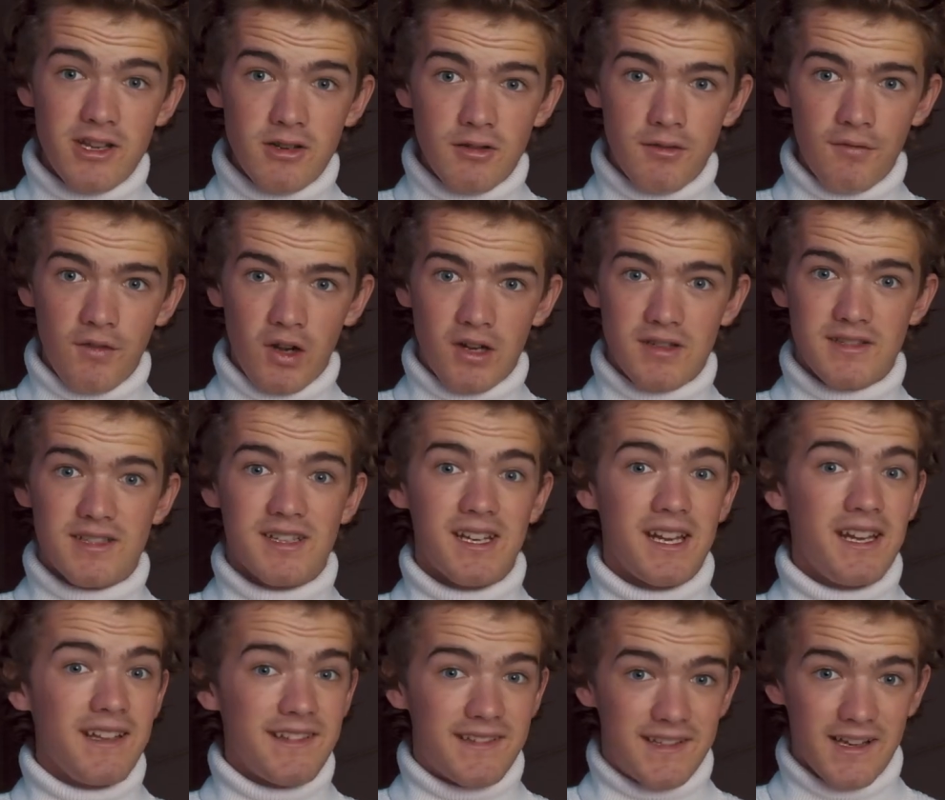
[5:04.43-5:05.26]

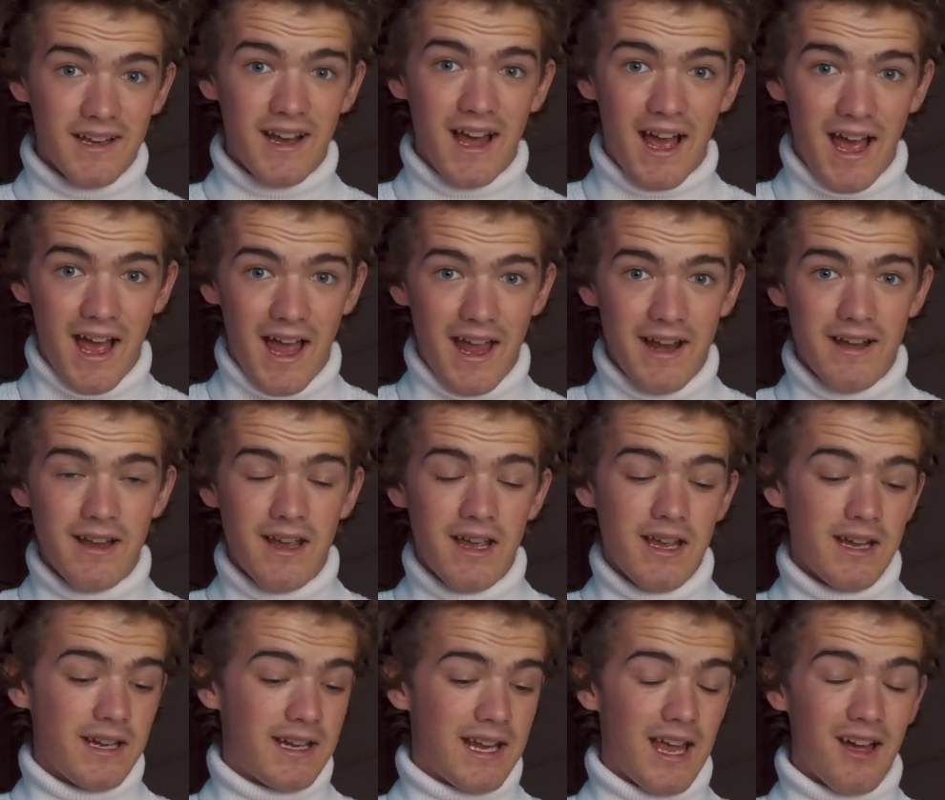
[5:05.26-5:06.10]
University, denied.
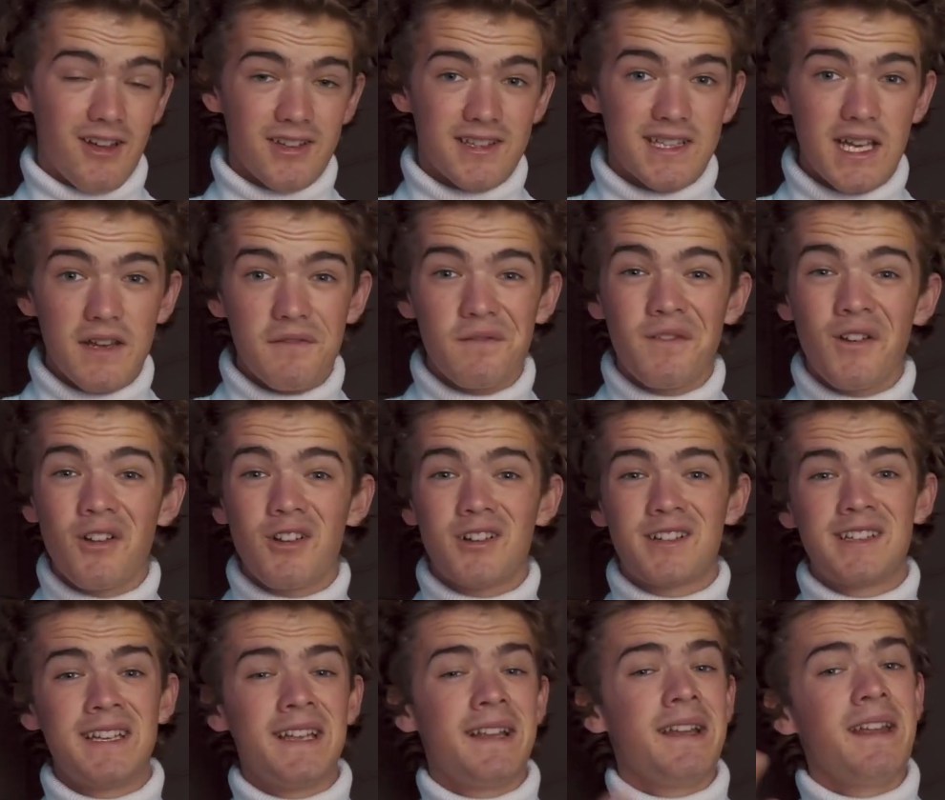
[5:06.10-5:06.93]
Cal State
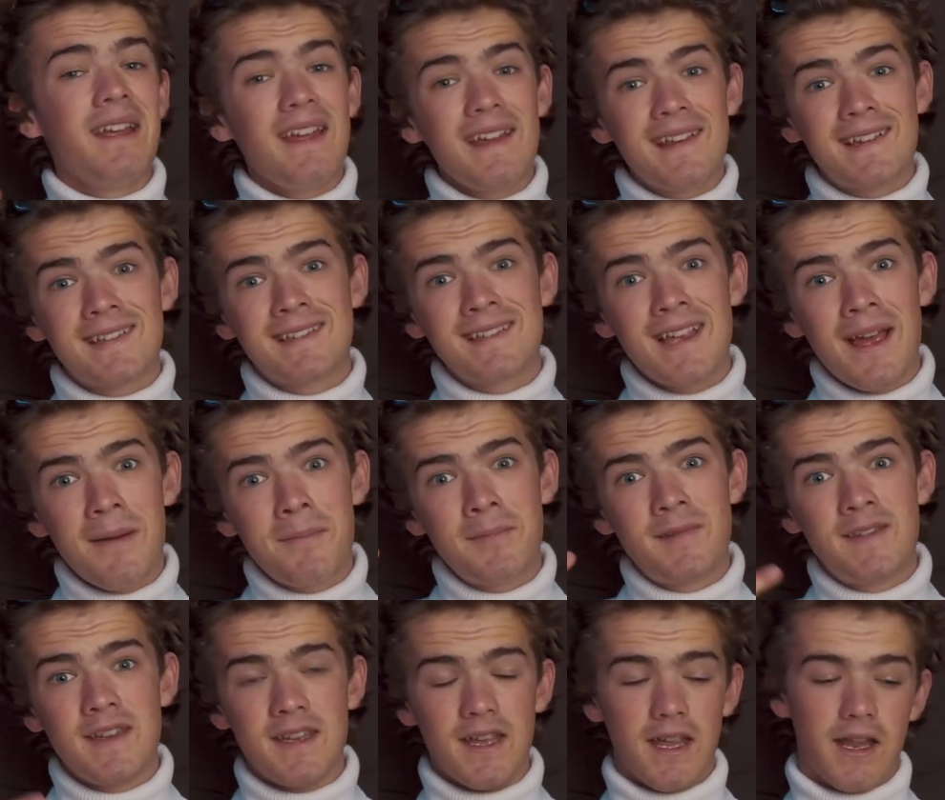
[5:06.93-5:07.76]
Fullerton,
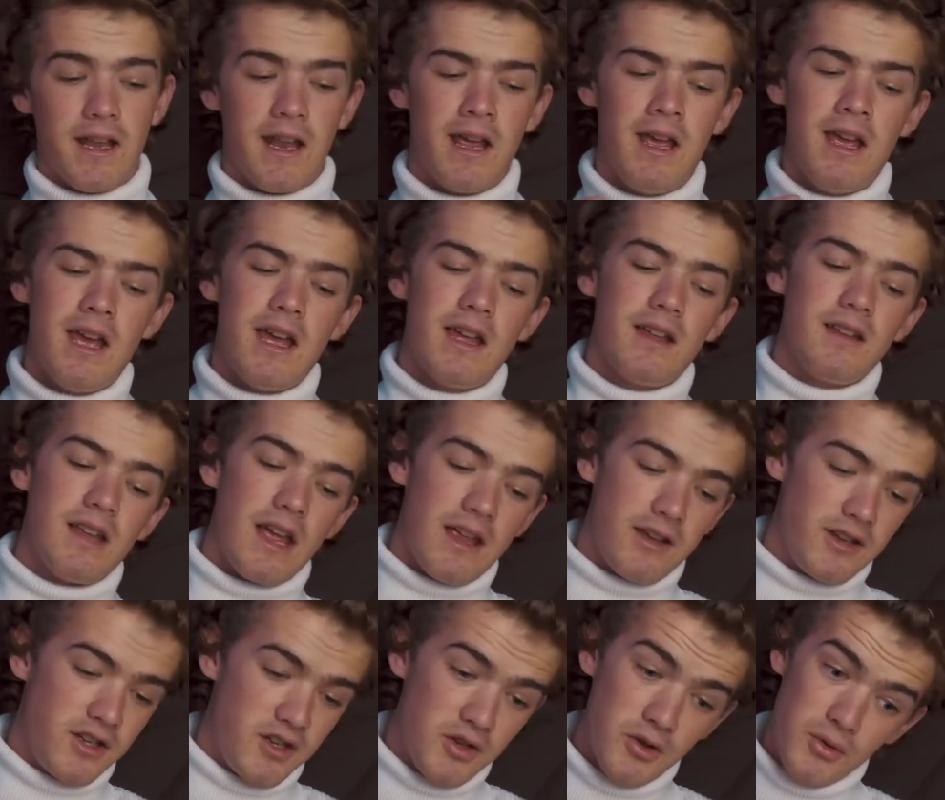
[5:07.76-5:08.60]
accepted.
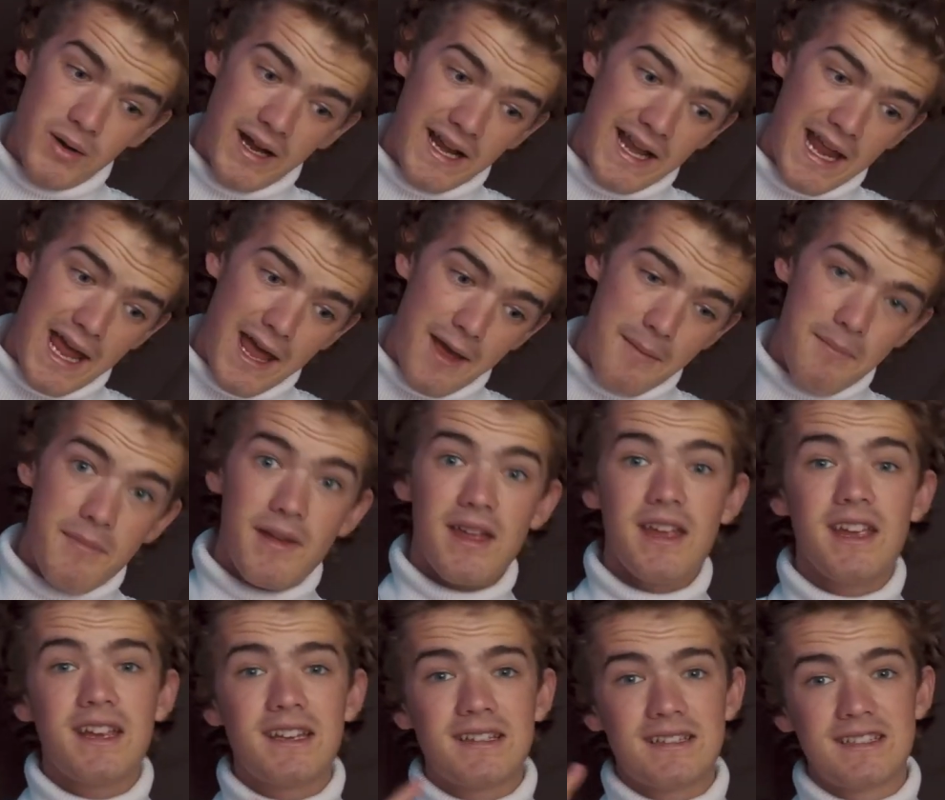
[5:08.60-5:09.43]

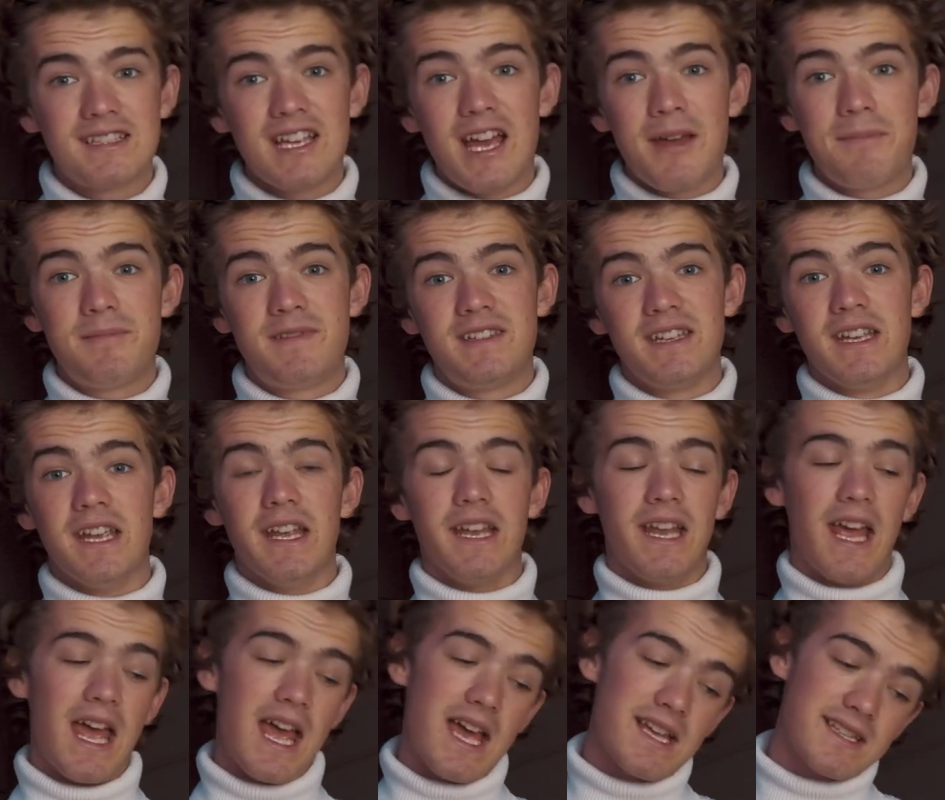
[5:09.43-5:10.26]
UNM,
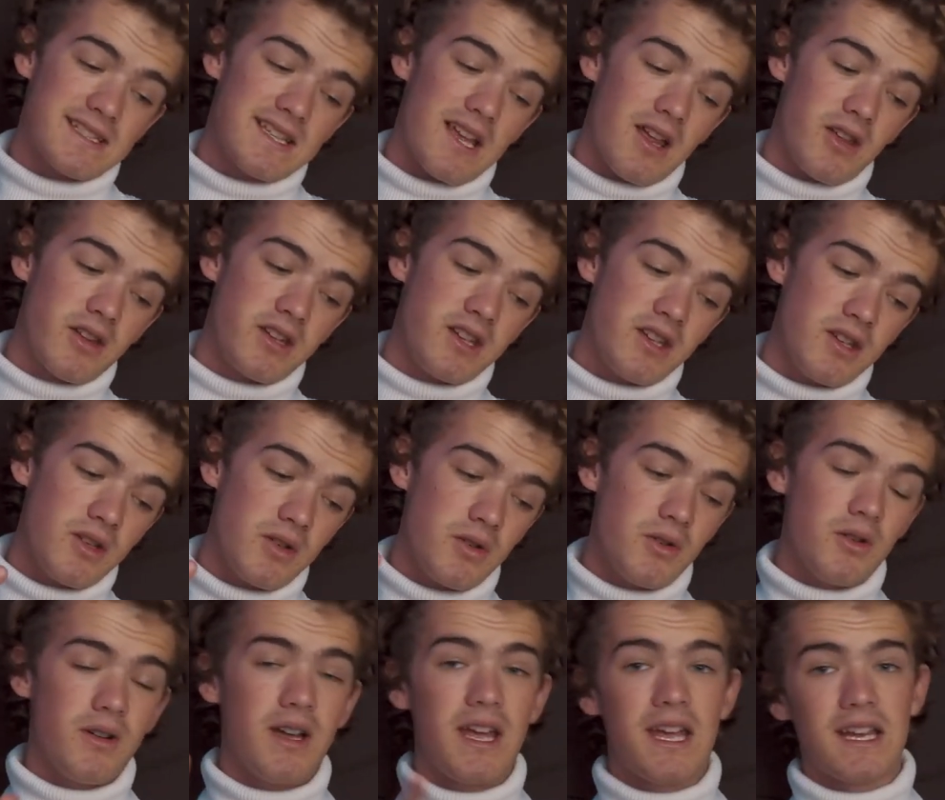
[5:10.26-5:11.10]
accepted.
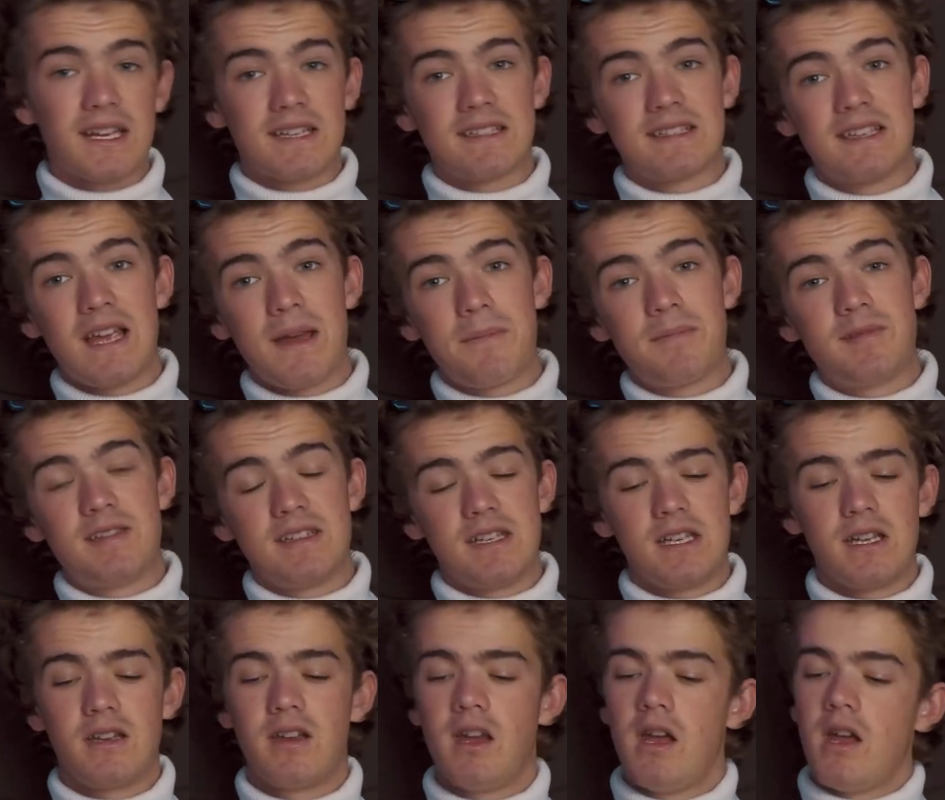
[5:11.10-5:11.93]
SLU,
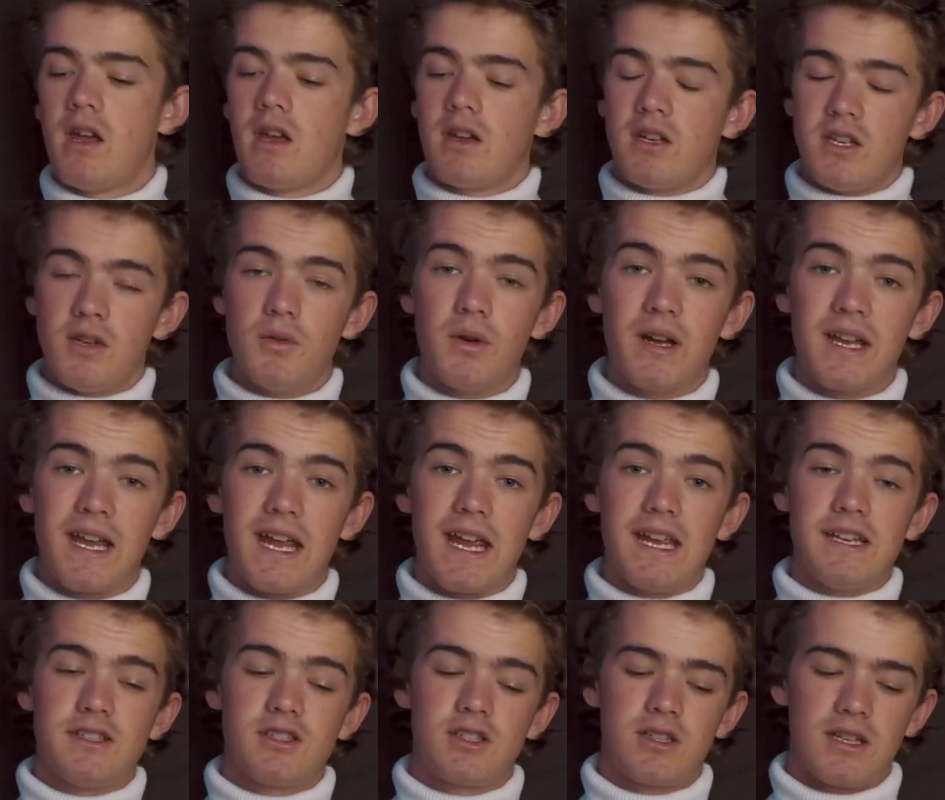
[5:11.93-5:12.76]
accepted.
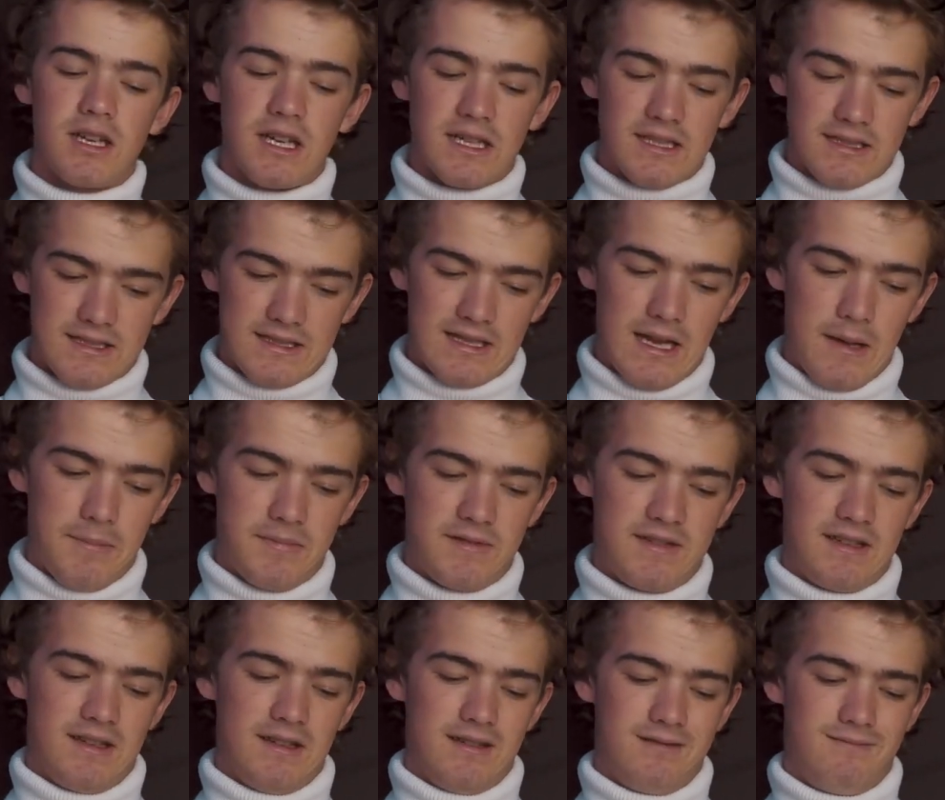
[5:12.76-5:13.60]
UNH,
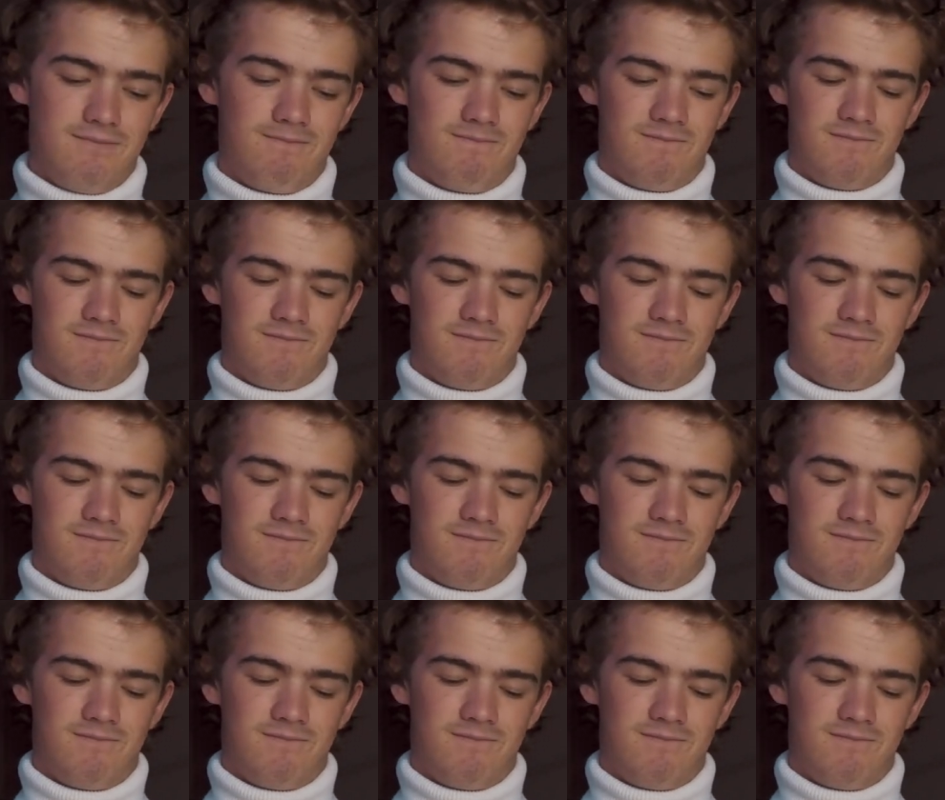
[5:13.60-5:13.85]
accepted.